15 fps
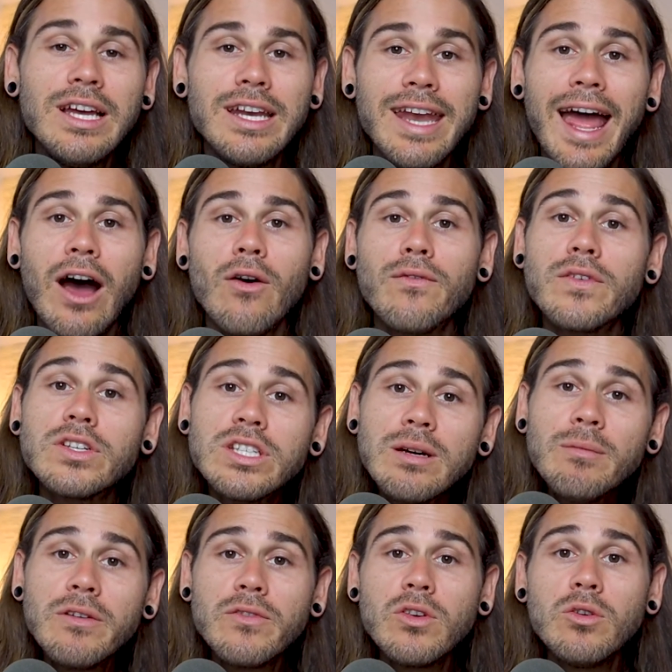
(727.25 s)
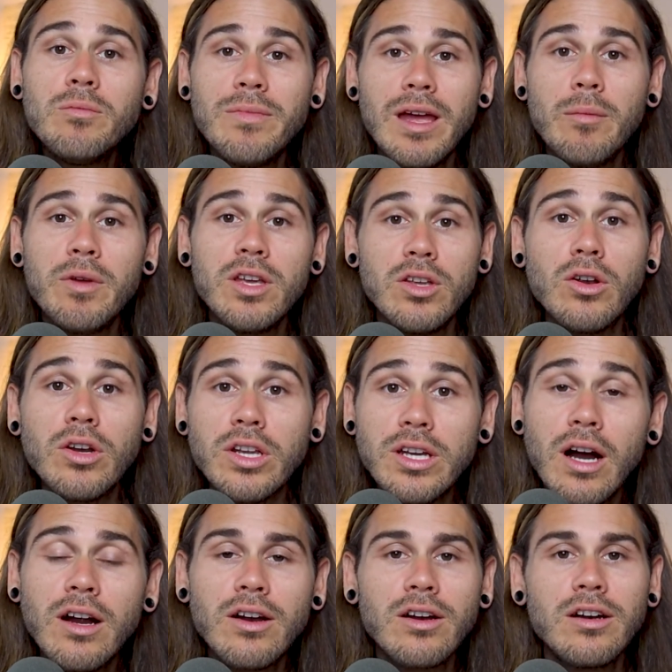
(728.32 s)
Now, for some of you, maybe you're
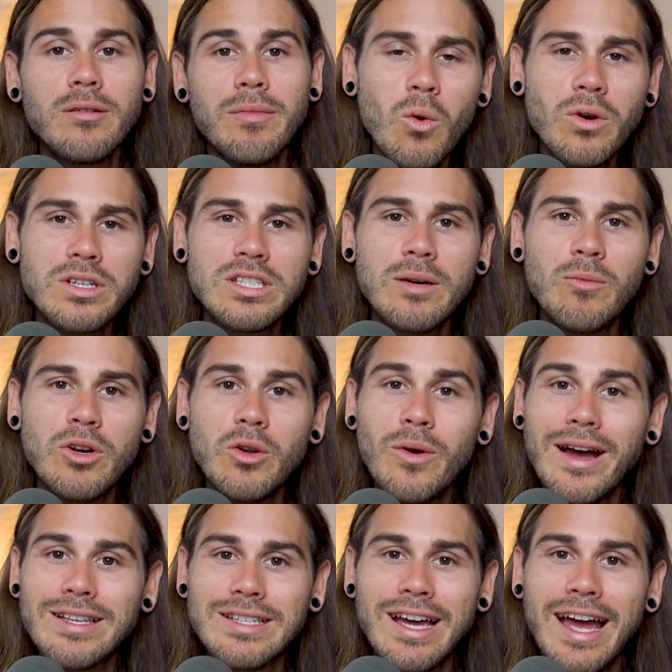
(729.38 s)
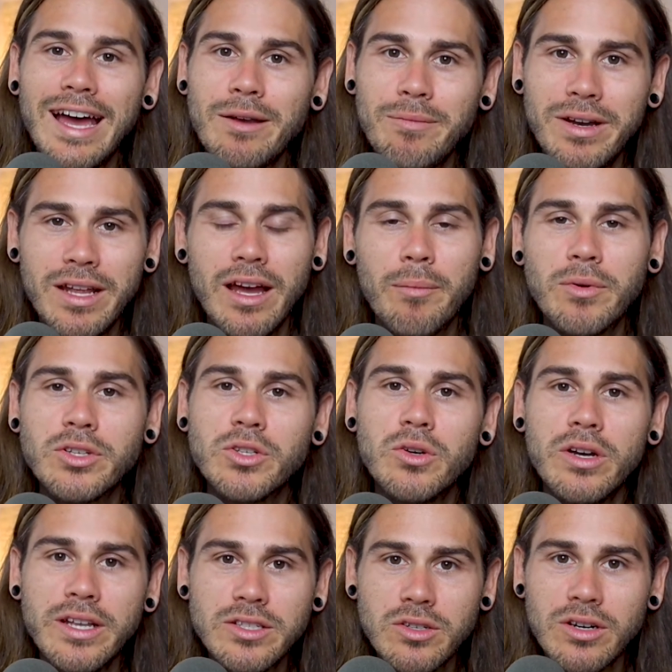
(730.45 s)
younger or someone who hasn't had many
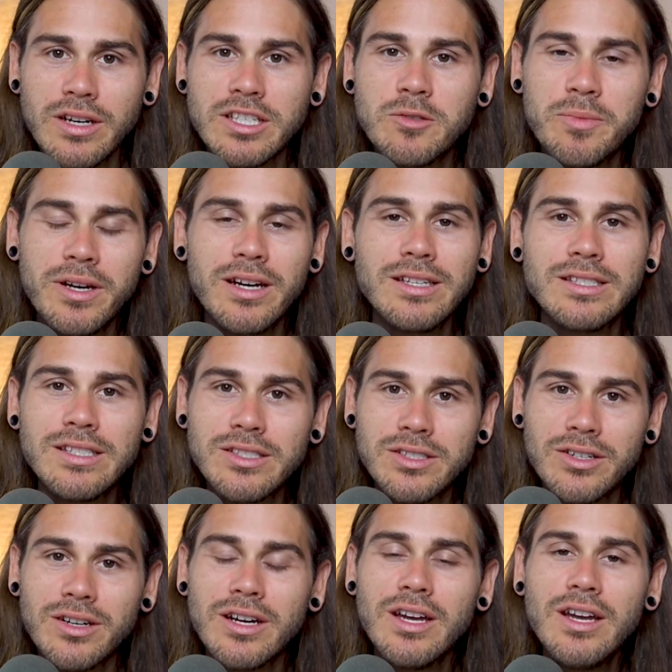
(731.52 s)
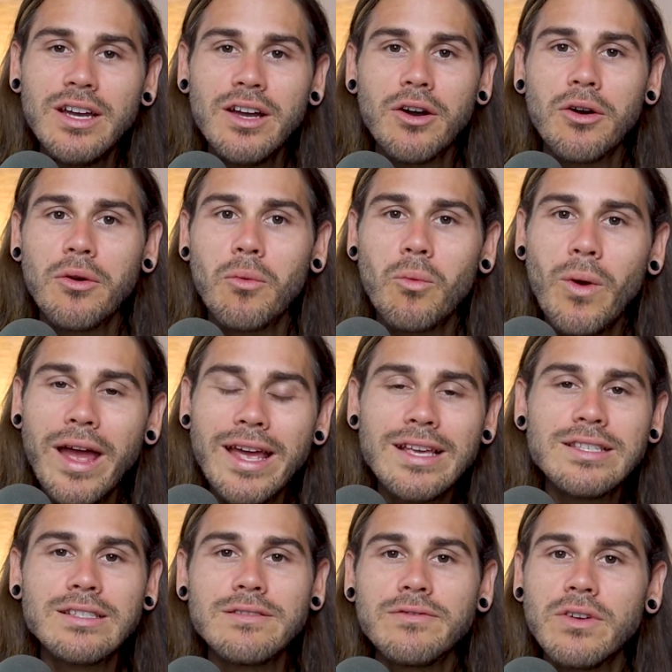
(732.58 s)
opportunities or experiences or, or
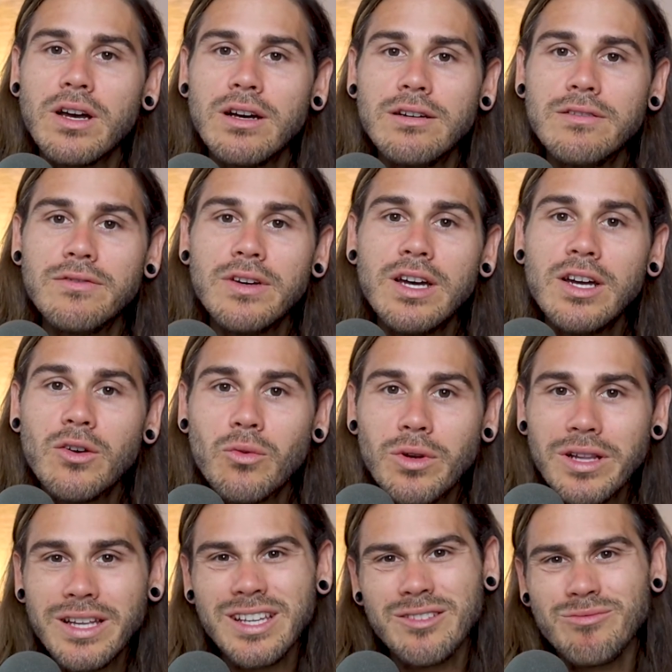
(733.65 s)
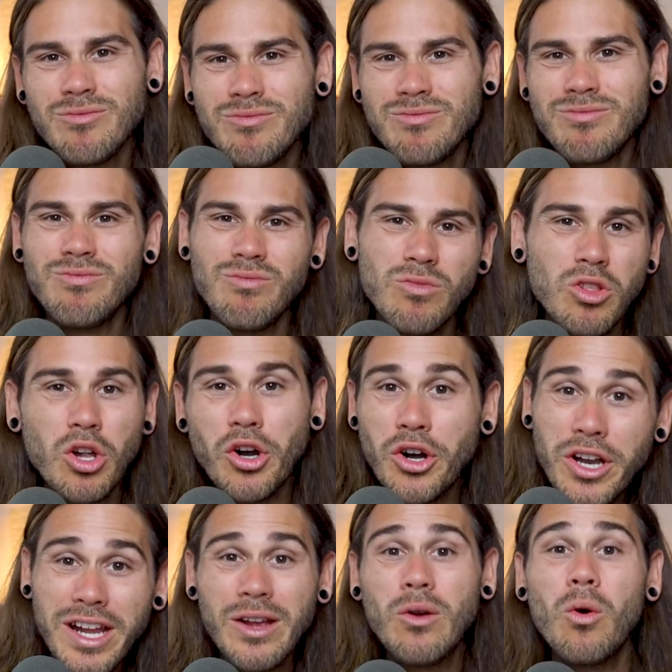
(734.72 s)
ways of, of really
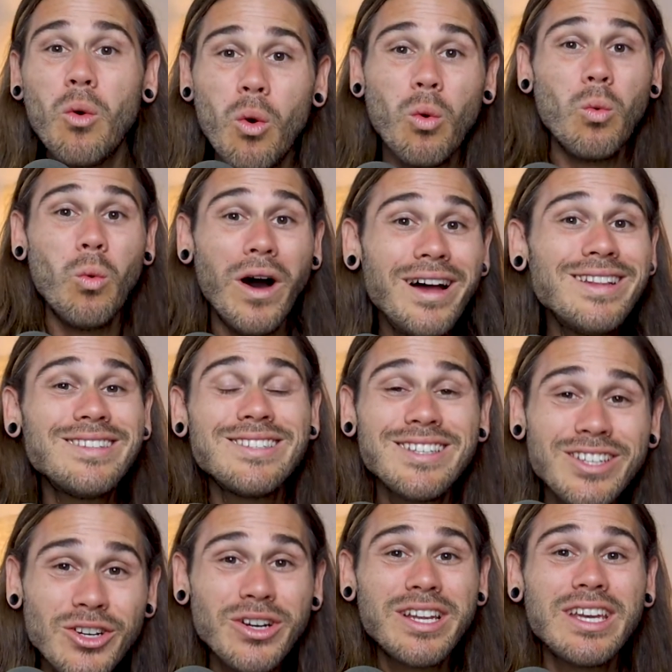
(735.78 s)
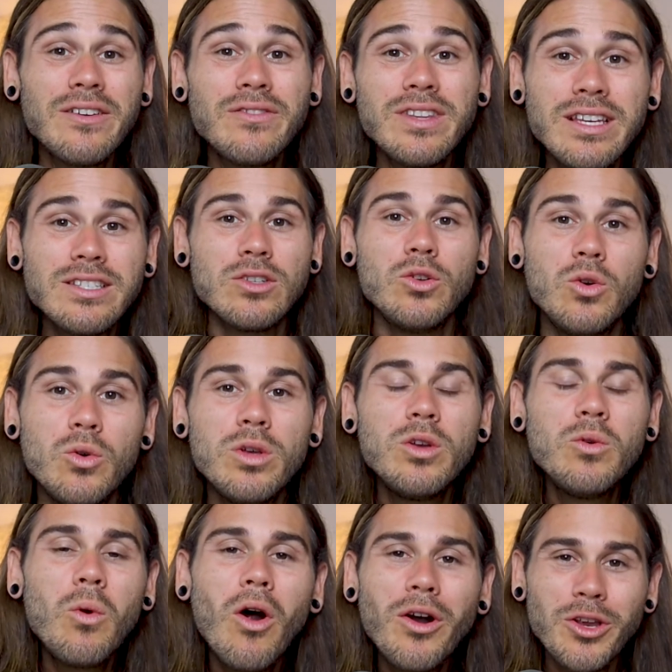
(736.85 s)
learning what your gift is and who
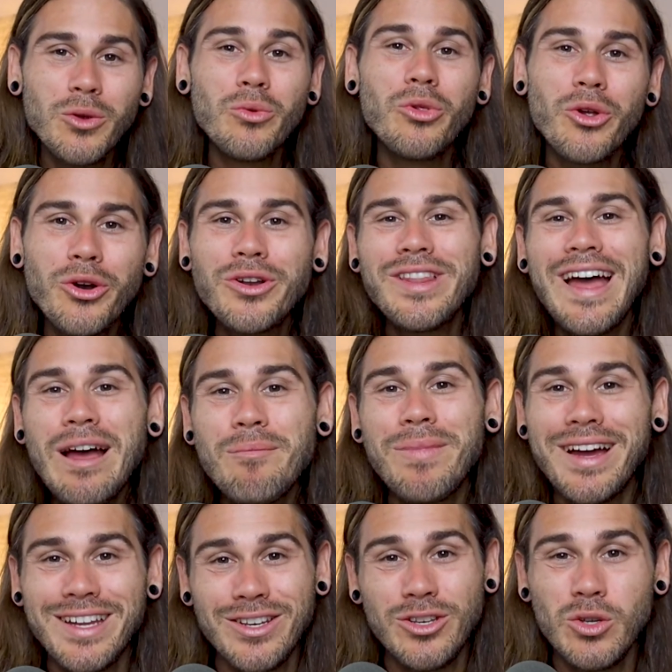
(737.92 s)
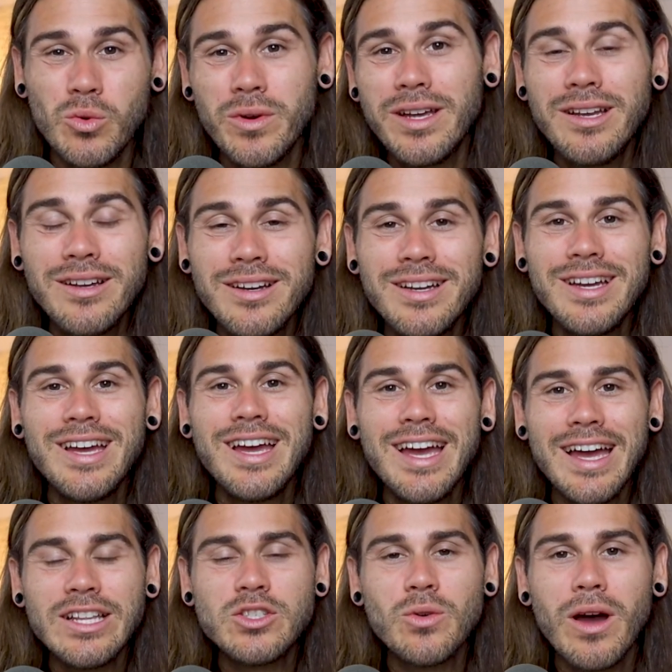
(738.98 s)
you are. You learn that by doing.
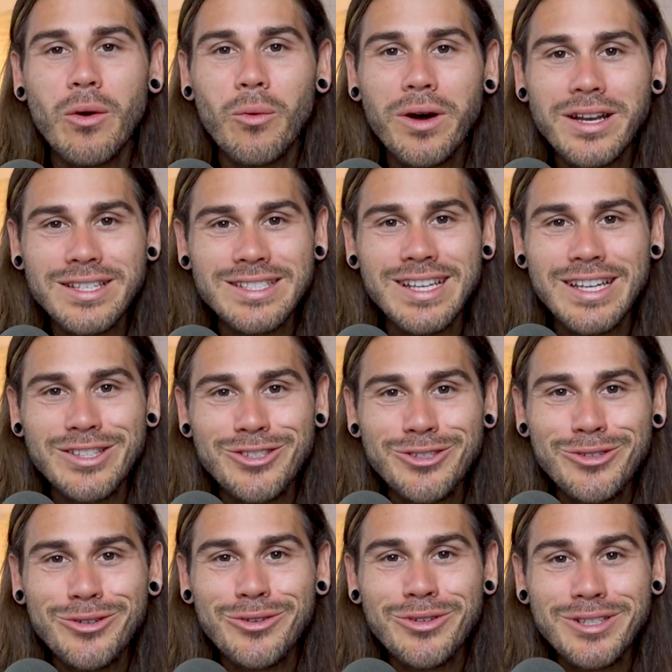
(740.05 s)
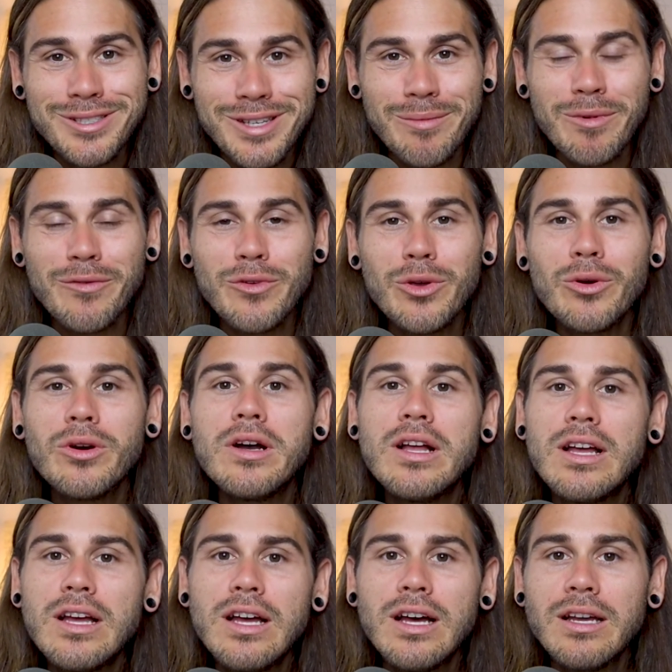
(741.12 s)
And so I want to say too to some of you,
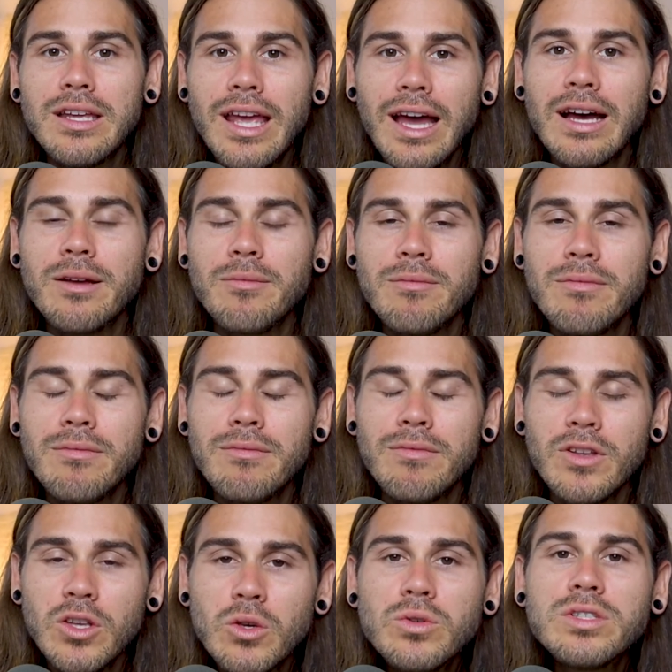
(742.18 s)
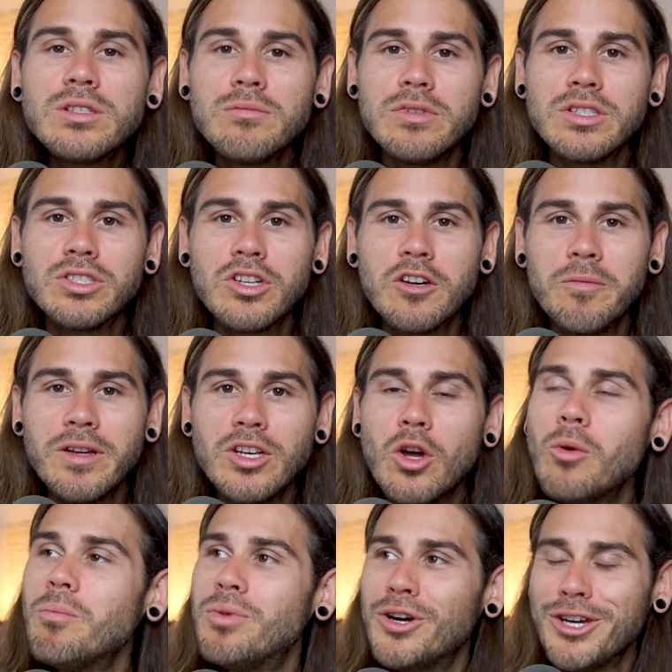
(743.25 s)
yeah, use some discernment.
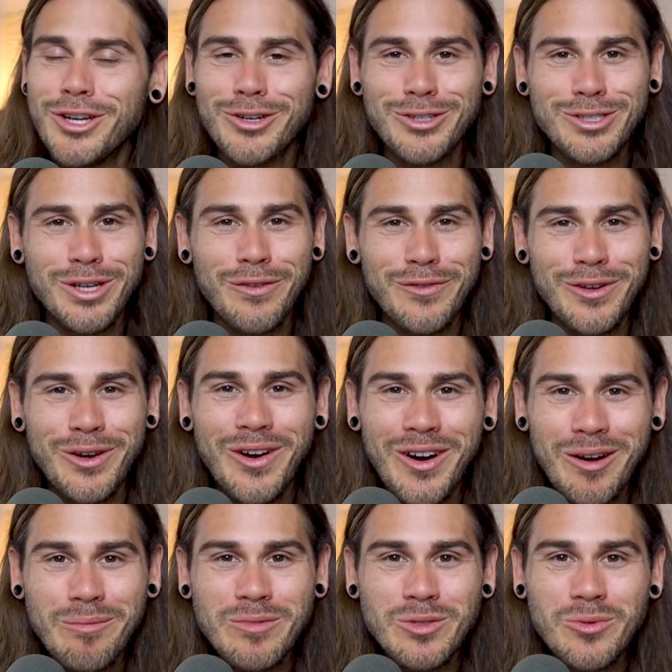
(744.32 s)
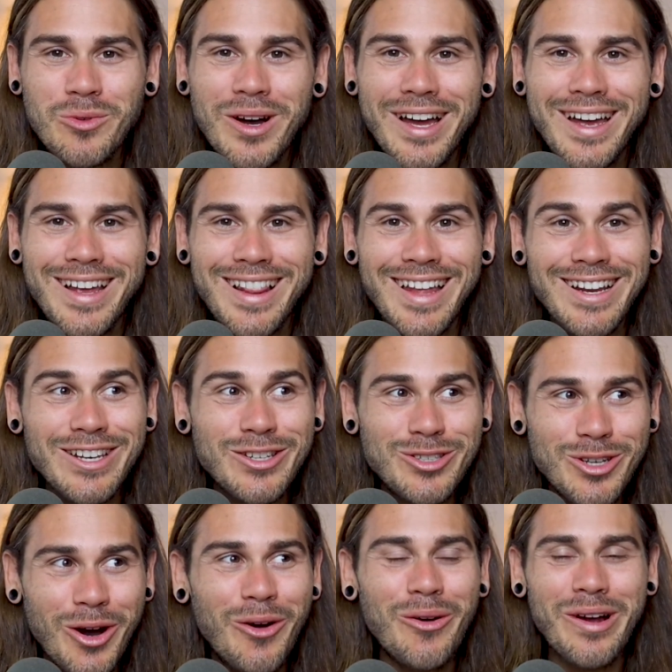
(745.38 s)
Don't put yourself in harm's way. Like
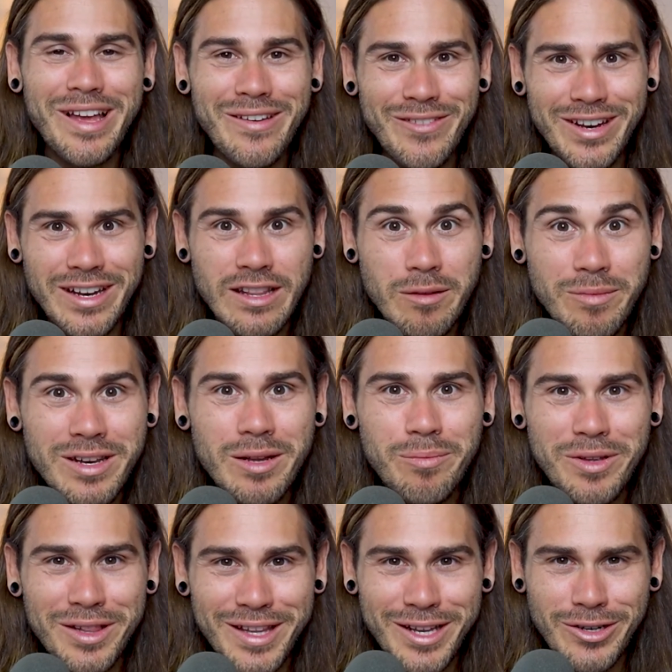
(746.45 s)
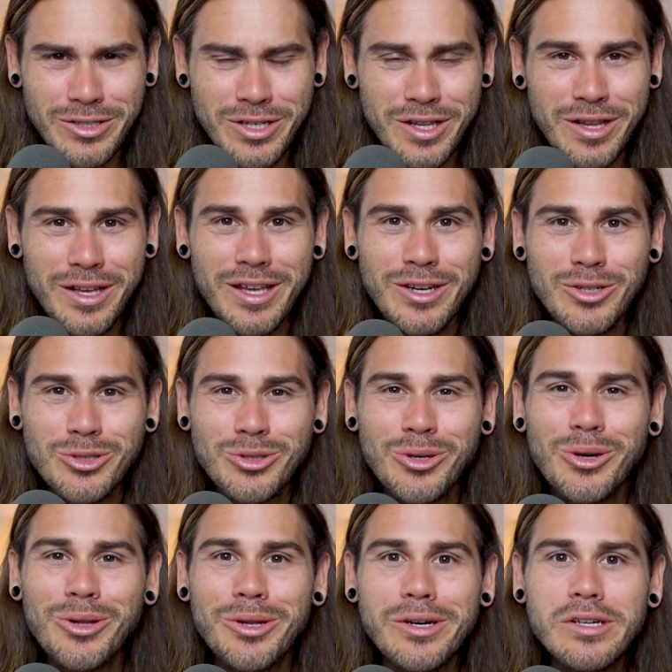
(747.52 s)
don't give in to the manipulators and the
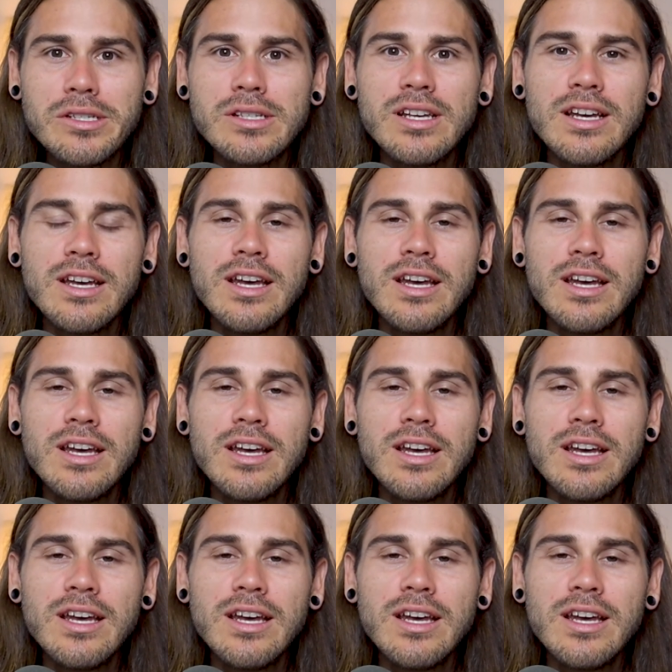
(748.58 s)
controllers.